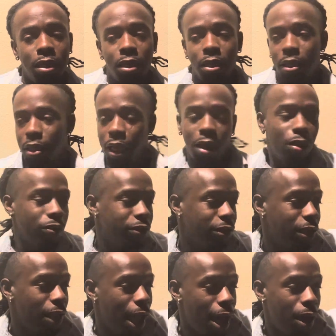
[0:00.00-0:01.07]
they gonna
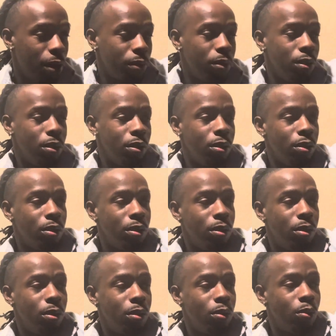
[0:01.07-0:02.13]
see how
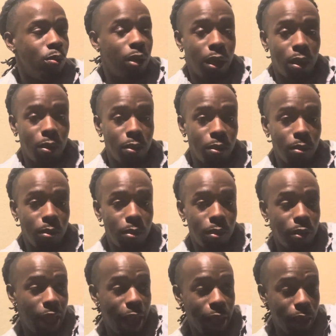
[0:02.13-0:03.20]
when
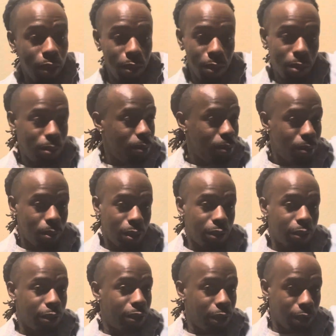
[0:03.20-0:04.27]
they, because
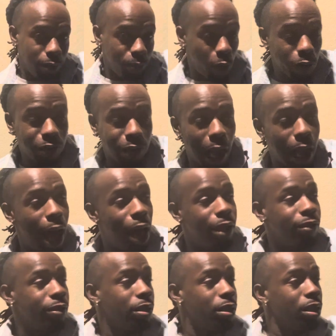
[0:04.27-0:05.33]
it's more
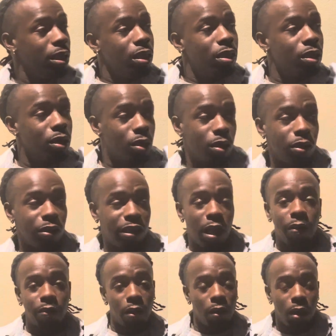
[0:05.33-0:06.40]
psychology, the girls I
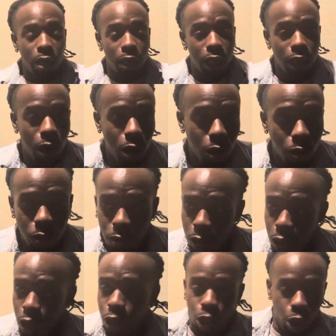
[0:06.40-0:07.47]
was on looking on,
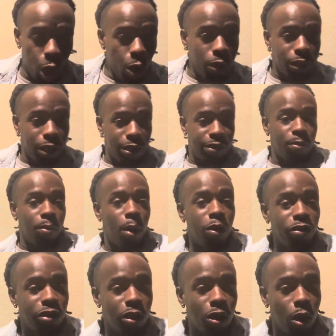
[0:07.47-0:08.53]
knowing there's some
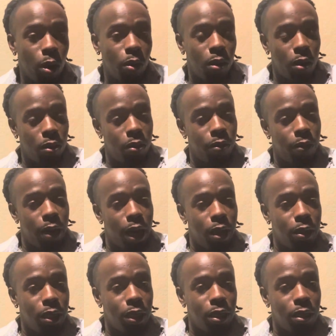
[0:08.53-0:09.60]
motion going on
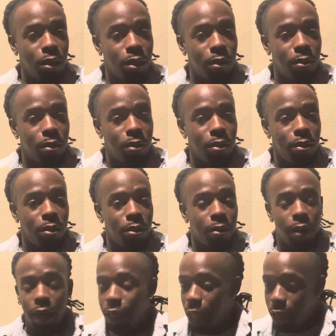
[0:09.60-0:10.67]
around here,
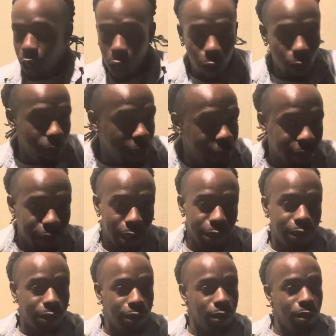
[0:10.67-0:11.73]
right? They knowing it's
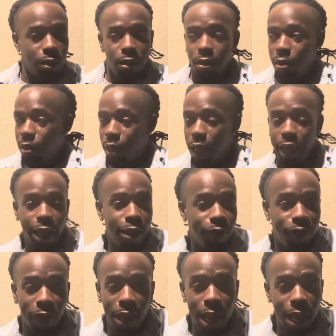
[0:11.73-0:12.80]
this, they getting
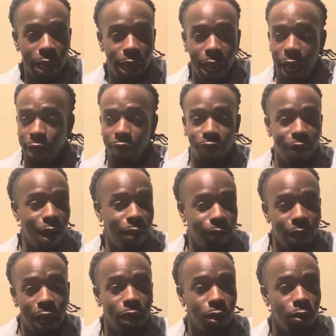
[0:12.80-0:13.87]
fed, they got the vibes, they
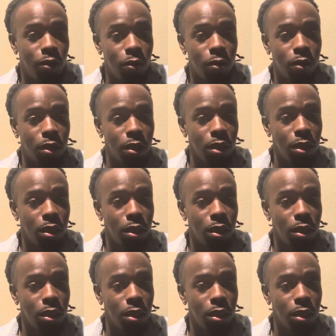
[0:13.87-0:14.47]
got the hookah.